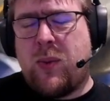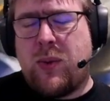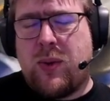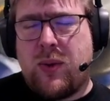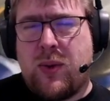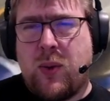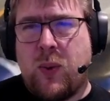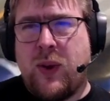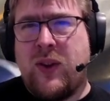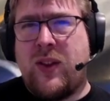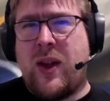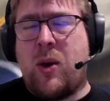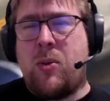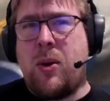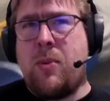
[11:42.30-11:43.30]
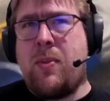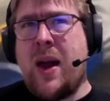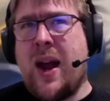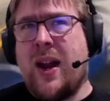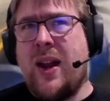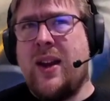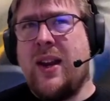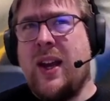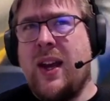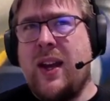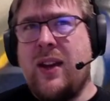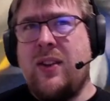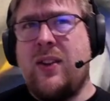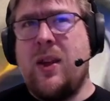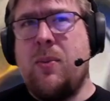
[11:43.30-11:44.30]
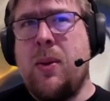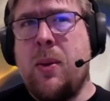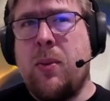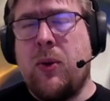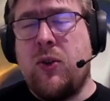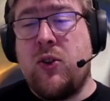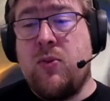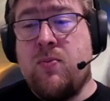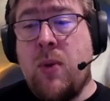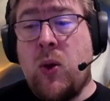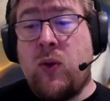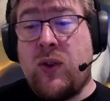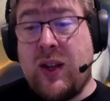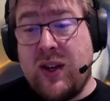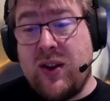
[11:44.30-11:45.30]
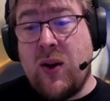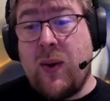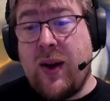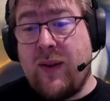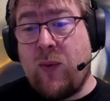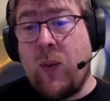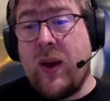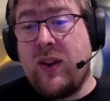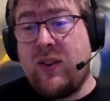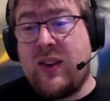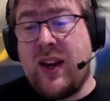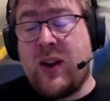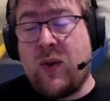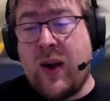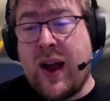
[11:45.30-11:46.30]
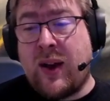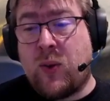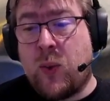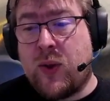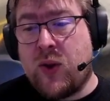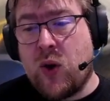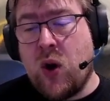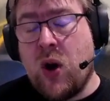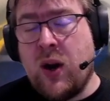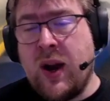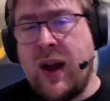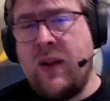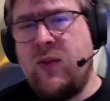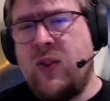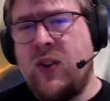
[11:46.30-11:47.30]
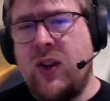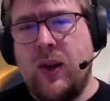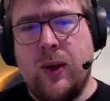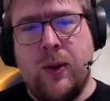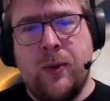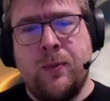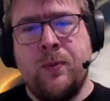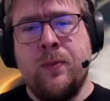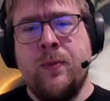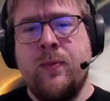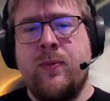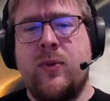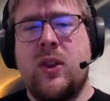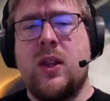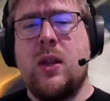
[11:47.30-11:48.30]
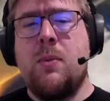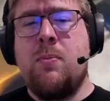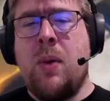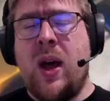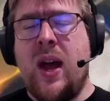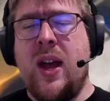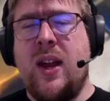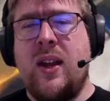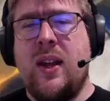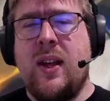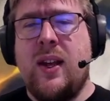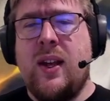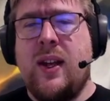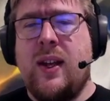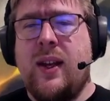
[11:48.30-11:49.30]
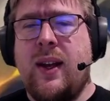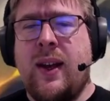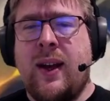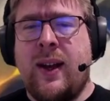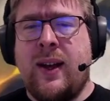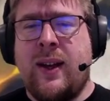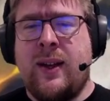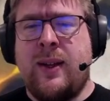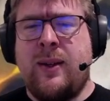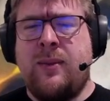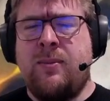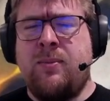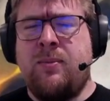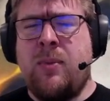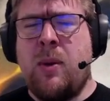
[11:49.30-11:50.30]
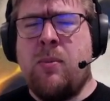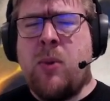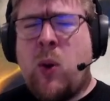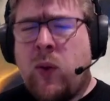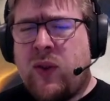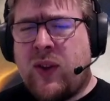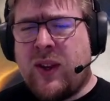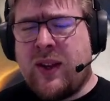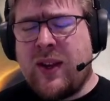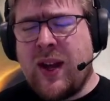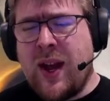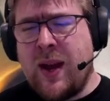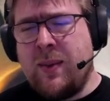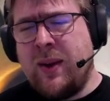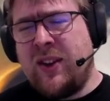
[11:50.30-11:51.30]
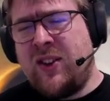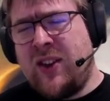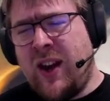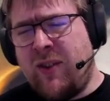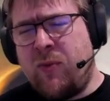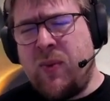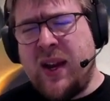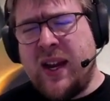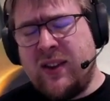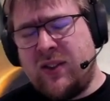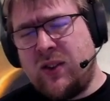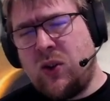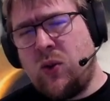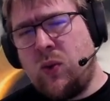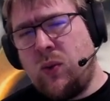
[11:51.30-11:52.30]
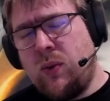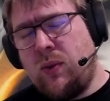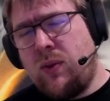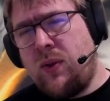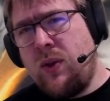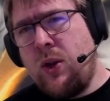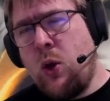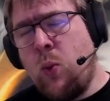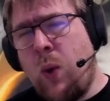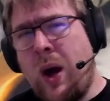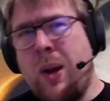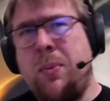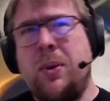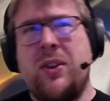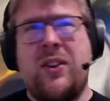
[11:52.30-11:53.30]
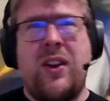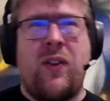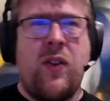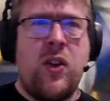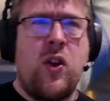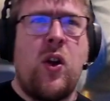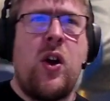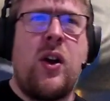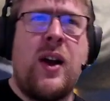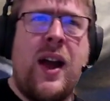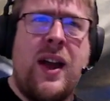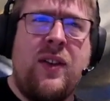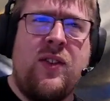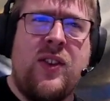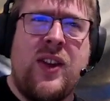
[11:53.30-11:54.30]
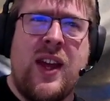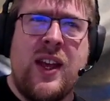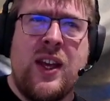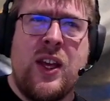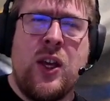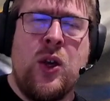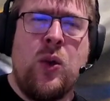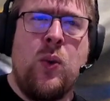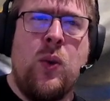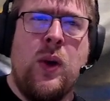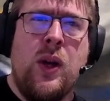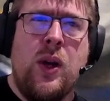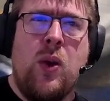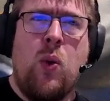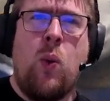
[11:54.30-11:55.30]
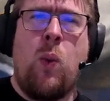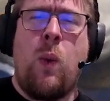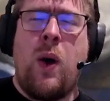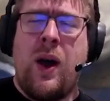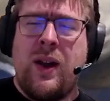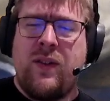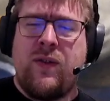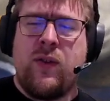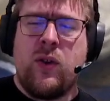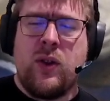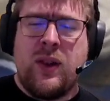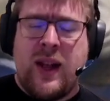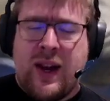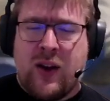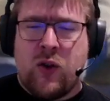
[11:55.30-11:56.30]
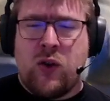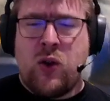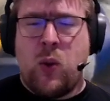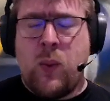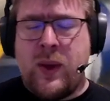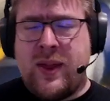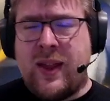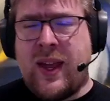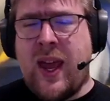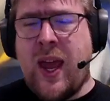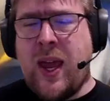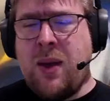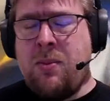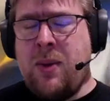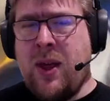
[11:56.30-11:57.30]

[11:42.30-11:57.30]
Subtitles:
the reason that would be a bad idea is that people mostly don't have ways to interact with your archives. But most of the time it's tough because you want to put stuff in your archives that you want for later to win the game,